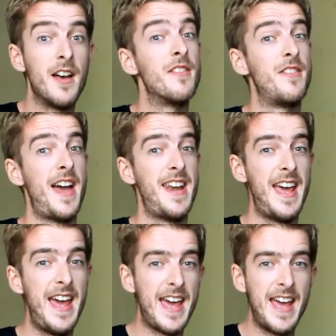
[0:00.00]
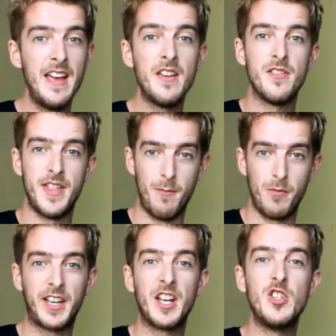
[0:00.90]
Then A. Then
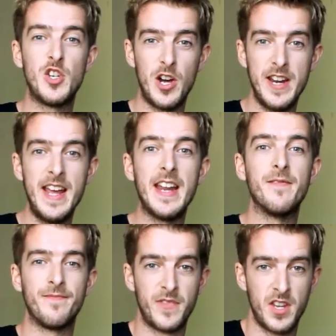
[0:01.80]
we can join in.